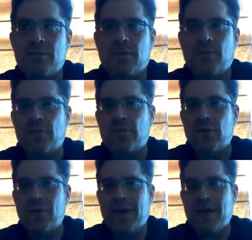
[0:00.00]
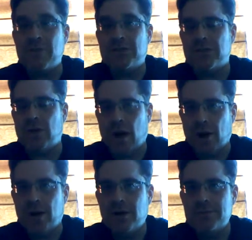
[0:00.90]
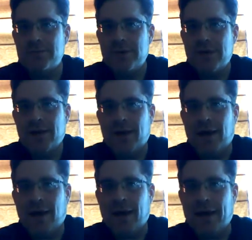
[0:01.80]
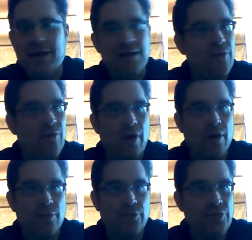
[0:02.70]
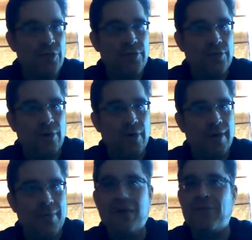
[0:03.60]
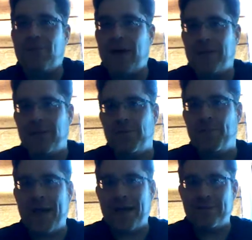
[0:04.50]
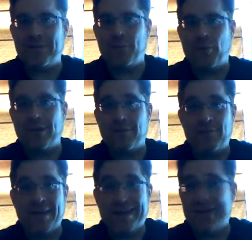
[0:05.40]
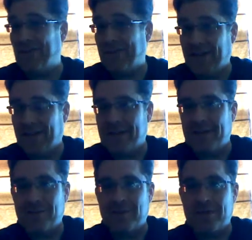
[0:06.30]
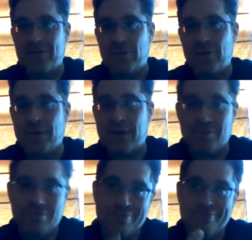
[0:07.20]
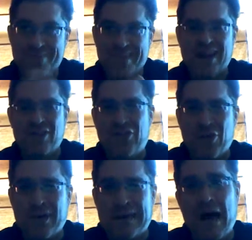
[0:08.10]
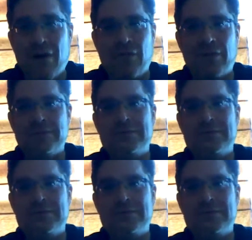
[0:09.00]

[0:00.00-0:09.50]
the story became much longer. And it no longer was a short story. And then it finally surpassed the point of being a novella and into the kind of short novel,